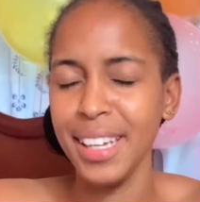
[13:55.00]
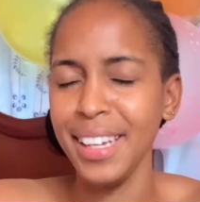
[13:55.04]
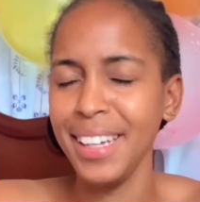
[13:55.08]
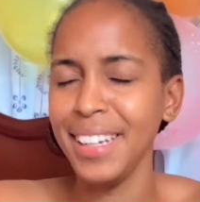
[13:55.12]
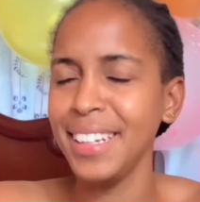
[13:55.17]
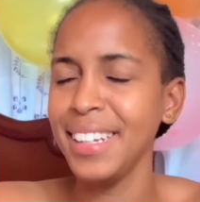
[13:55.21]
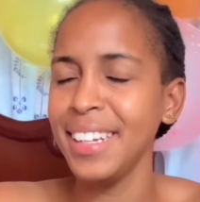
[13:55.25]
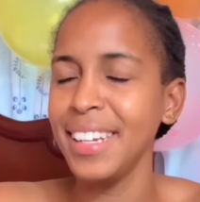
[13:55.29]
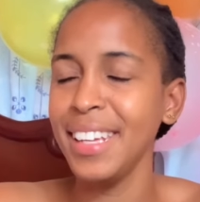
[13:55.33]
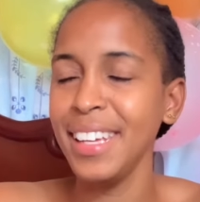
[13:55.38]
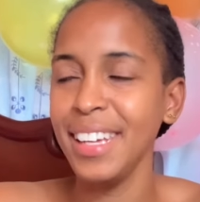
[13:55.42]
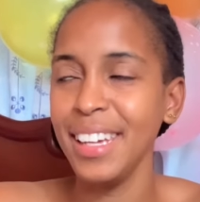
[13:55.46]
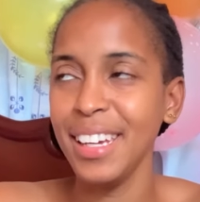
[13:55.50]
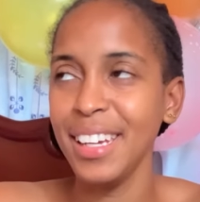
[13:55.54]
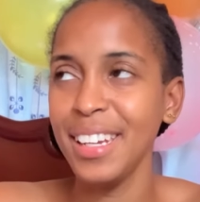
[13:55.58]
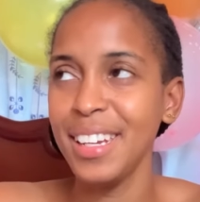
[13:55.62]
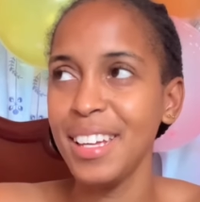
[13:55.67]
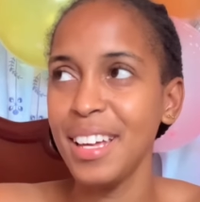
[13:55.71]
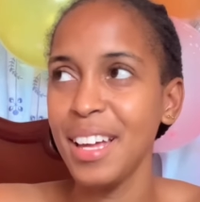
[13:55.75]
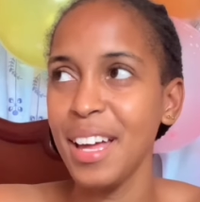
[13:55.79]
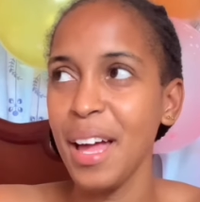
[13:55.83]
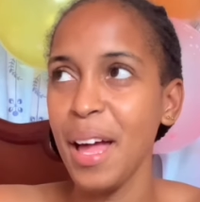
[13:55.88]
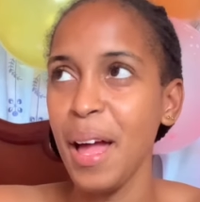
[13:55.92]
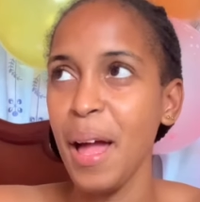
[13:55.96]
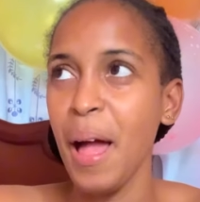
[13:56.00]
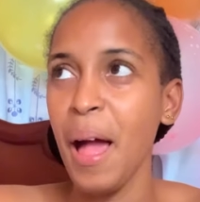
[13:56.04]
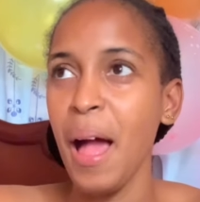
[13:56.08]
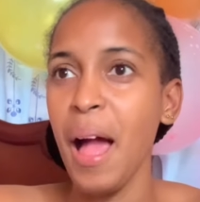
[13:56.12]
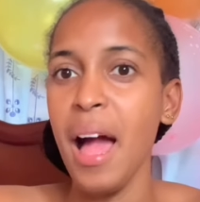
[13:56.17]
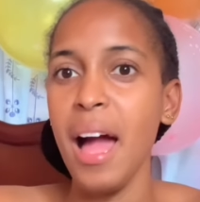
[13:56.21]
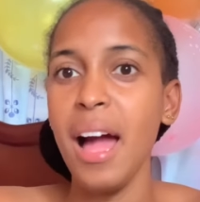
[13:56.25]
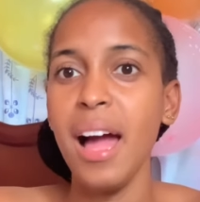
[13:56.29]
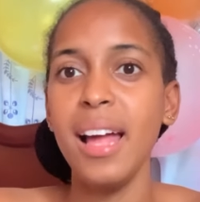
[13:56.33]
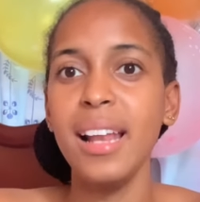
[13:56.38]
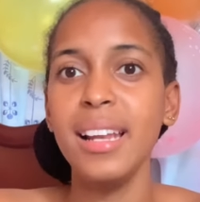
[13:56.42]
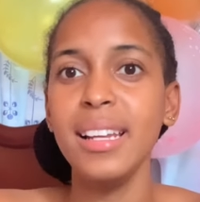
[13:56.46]
indeed
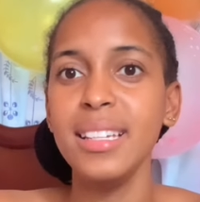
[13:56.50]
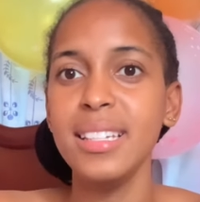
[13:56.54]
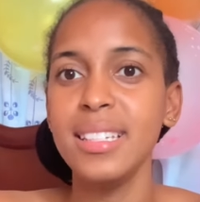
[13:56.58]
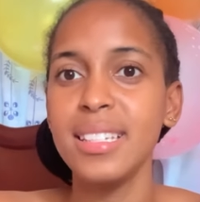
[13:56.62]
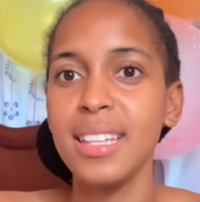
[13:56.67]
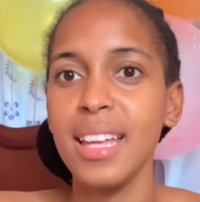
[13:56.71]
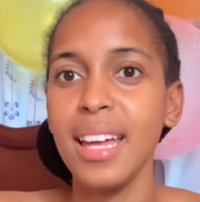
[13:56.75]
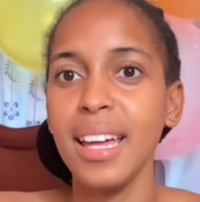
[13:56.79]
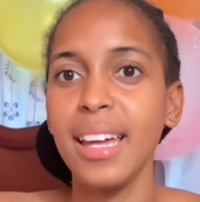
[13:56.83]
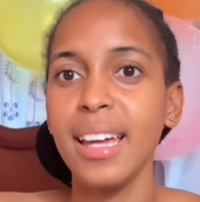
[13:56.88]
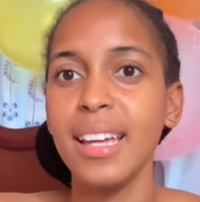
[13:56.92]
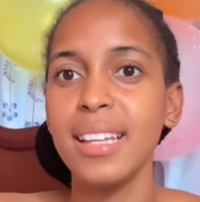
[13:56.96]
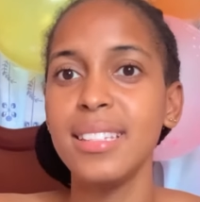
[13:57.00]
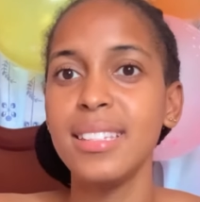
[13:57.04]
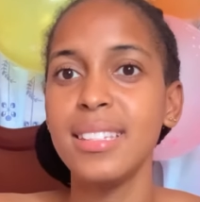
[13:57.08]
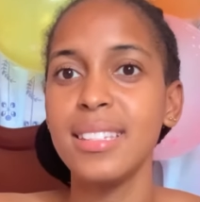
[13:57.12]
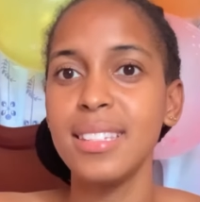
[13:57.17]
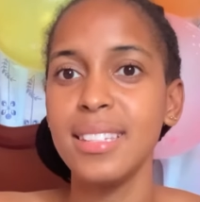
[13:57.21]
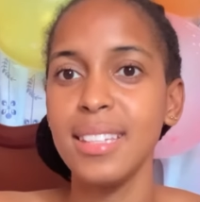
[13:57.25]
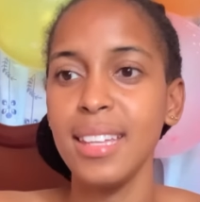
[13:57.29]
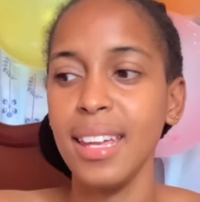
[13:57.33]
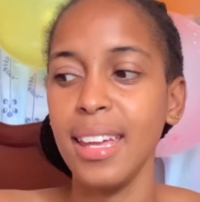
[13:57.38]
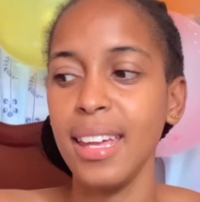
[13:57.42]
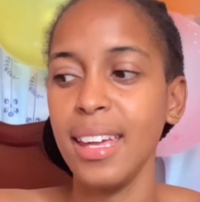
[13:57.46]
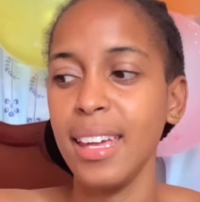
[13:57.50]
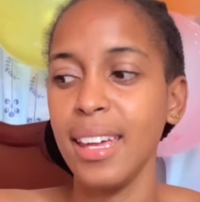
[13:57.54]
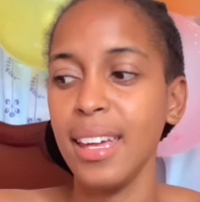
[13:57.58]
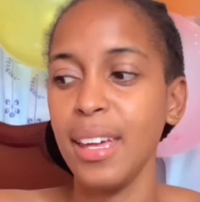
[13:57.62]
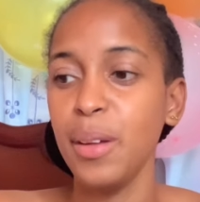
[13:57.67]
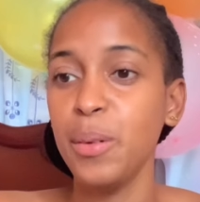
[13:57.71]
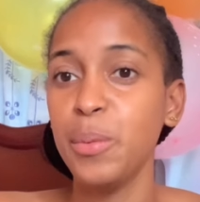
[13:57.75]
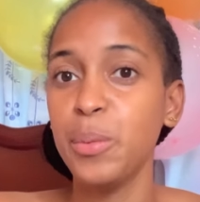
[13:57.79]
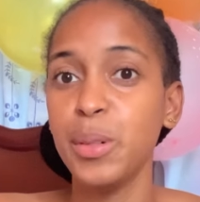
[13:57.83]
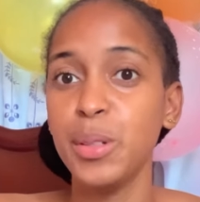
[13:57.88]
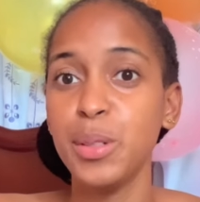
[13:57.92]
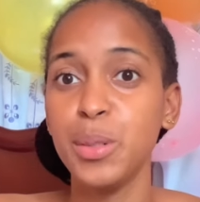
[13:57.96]
at least I can say
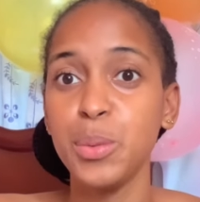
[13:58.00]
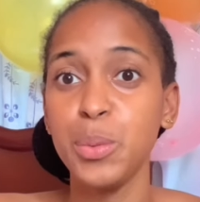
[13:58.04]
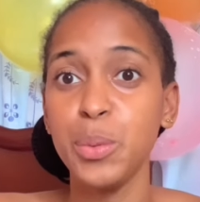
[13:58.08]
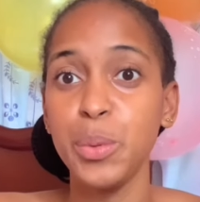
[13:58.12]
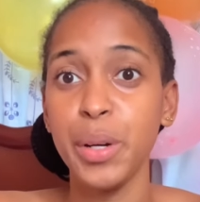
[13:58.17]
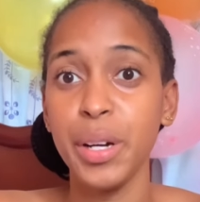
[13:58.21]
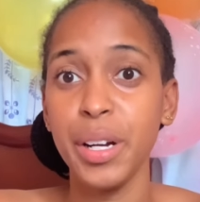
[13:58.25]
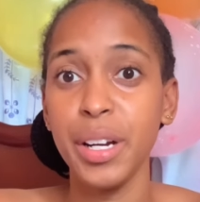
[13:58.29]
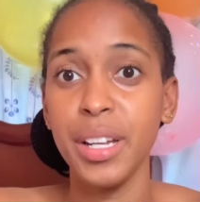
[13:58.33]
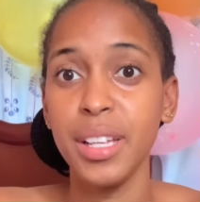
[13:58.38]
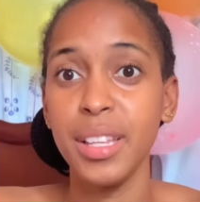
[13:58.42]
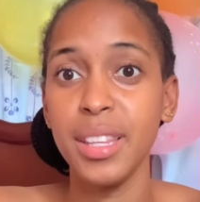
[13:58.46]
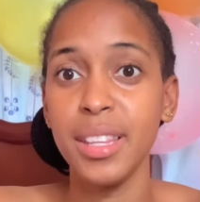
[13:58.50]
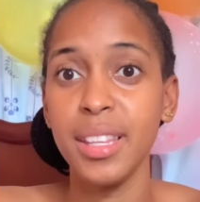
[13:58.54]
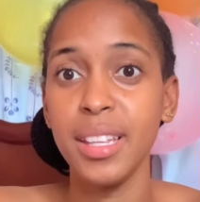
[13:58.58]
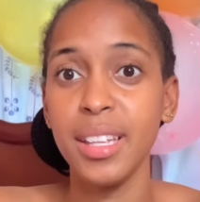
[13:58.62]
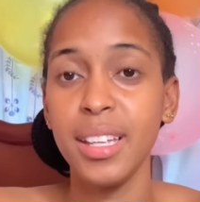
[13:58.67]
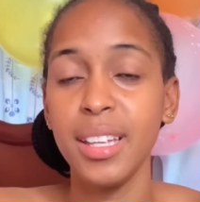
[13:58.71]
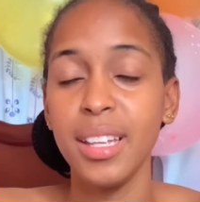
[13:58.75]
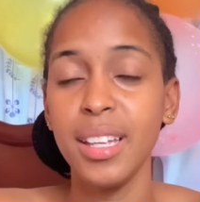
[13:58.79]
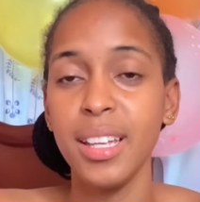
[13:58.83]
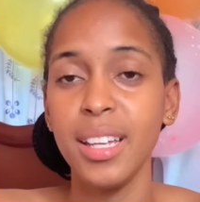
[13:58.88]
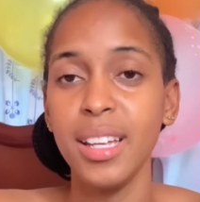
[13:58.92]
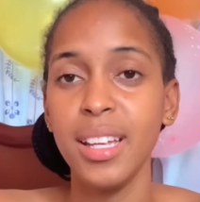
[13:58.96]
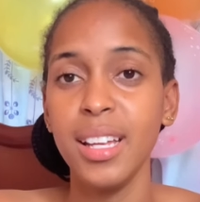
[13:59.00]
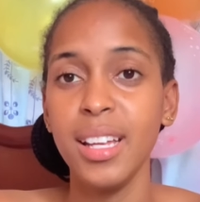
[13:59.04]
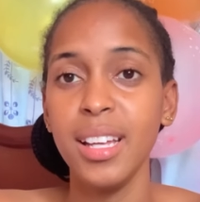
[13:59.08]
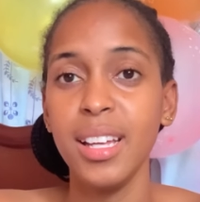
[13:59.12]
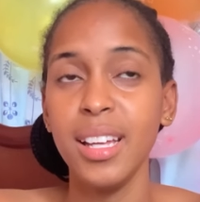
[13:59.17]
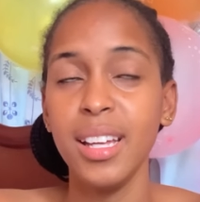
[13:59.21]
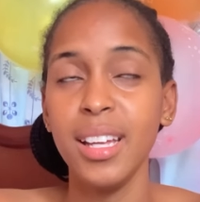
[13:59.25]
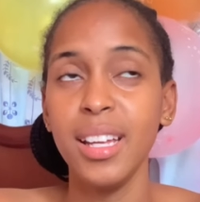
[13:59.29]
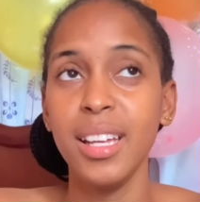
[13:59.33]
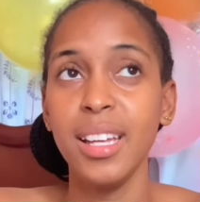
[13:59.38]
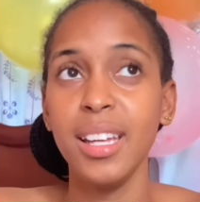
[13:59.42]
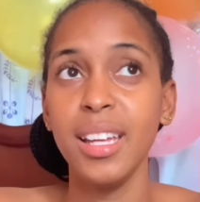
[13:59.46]
it was worth
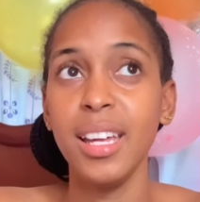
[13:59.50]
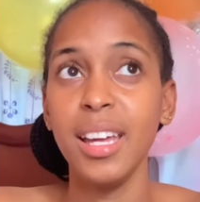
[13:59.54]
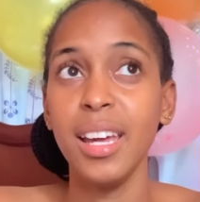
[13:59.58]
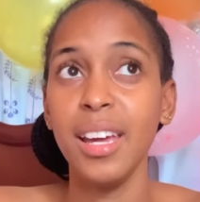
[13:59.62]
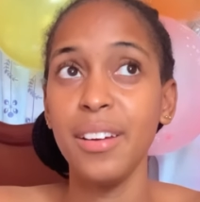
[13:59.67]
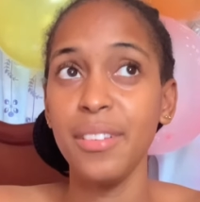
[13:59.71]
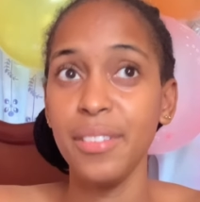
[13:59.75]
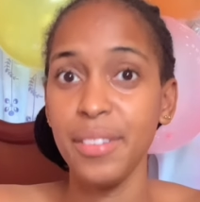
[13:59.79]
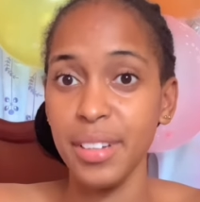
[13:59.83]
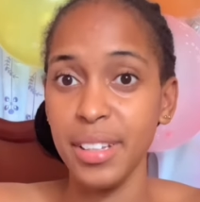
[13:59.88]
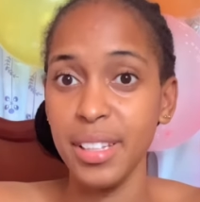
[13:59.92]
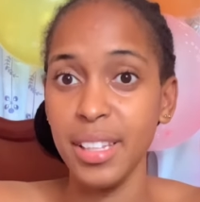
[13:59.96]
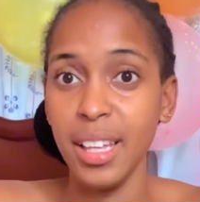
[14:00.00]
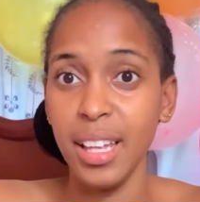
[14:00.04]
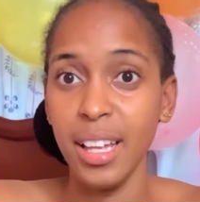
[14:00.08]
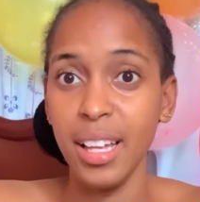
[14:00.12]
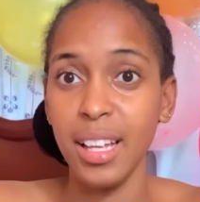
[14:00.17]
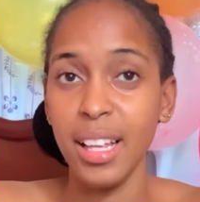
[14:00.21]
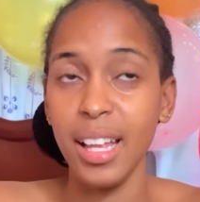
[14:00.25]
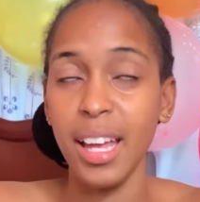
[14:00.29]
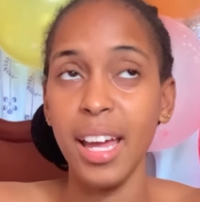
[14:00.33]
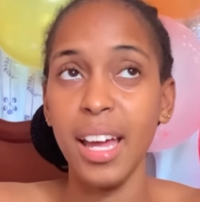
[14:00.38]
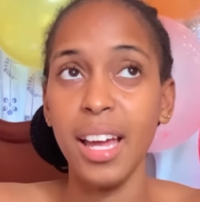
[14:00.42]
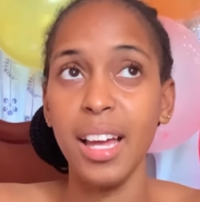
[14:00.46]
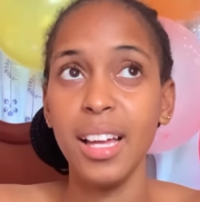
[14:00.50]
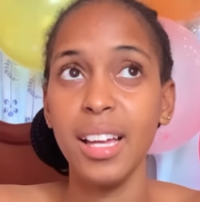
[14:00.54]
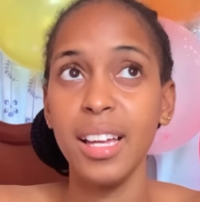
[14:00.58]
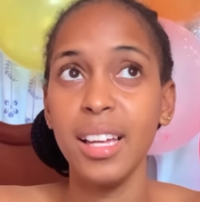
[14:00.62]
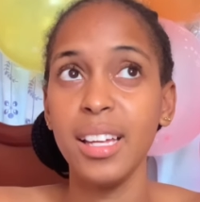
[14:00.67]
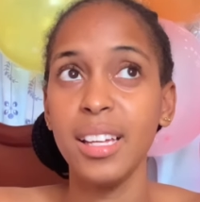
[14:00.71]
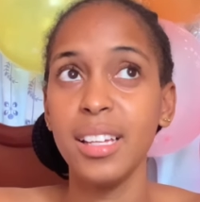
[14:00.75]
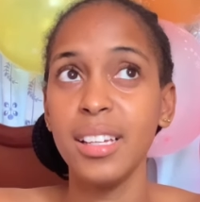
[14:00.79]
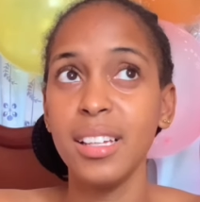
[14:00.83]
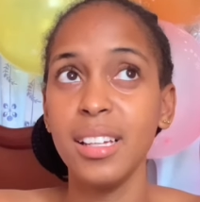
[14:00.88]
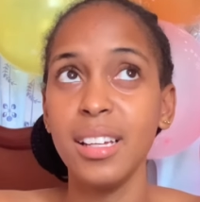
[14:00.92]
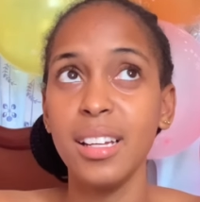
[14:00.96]
everything like
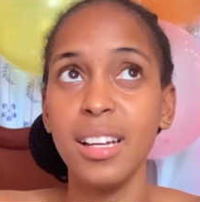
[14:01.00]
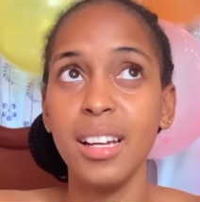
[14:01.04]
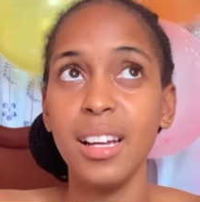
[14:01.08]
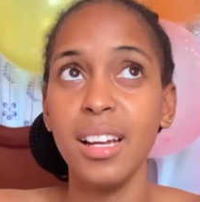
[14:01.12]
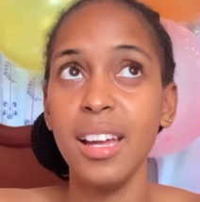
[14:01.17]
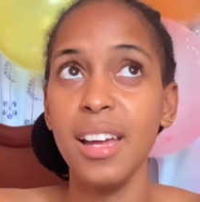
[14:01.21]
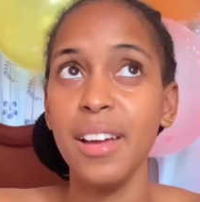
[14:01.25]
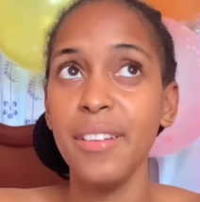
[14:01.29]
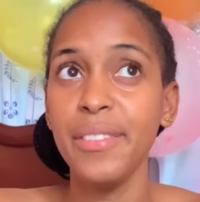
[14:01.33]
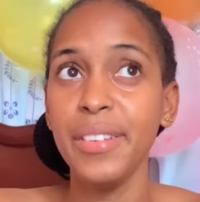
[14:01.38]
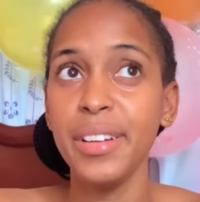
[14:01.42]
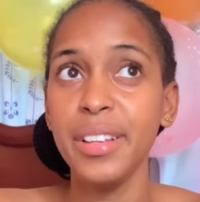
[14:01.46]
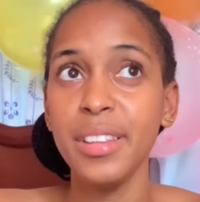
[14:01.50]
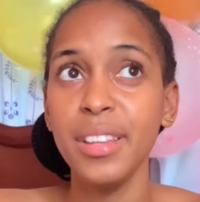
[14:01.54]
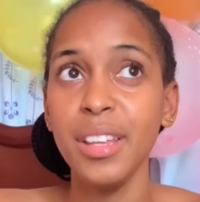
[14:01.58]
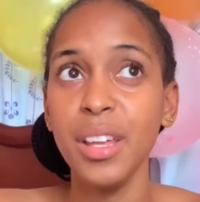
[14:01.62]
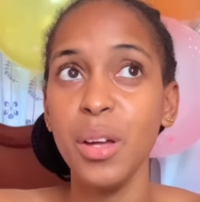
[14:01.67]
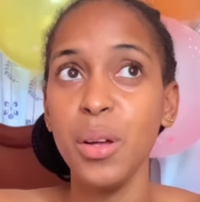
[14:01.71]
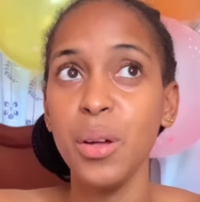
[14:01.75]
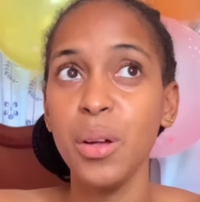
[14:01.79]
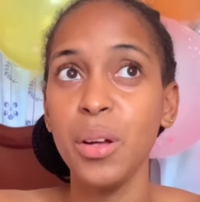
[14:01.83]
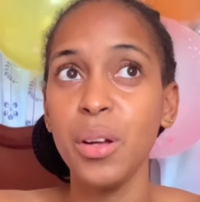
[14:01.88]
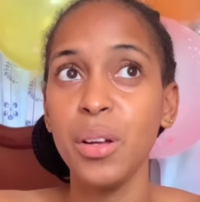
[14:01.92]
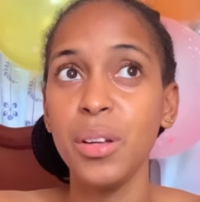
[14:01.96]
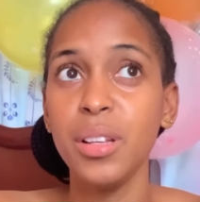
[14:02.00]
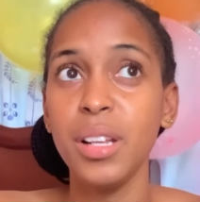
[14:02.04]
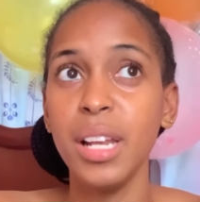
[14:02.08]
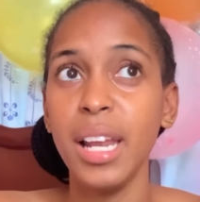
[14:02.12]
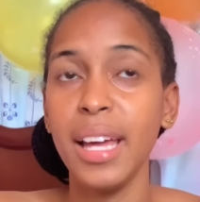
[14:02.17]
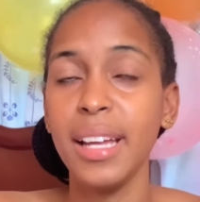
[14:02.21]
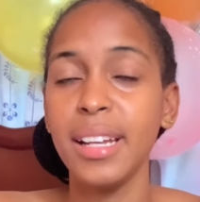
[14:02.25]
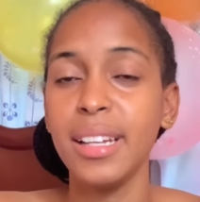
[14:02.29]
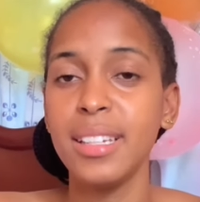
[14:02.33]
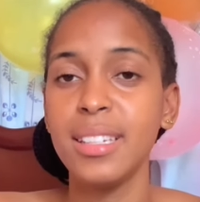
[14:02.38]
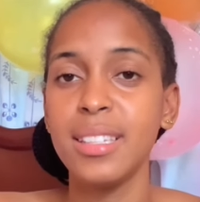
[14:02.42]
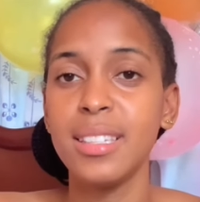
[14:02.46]
everything
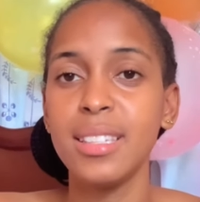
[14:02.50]
like the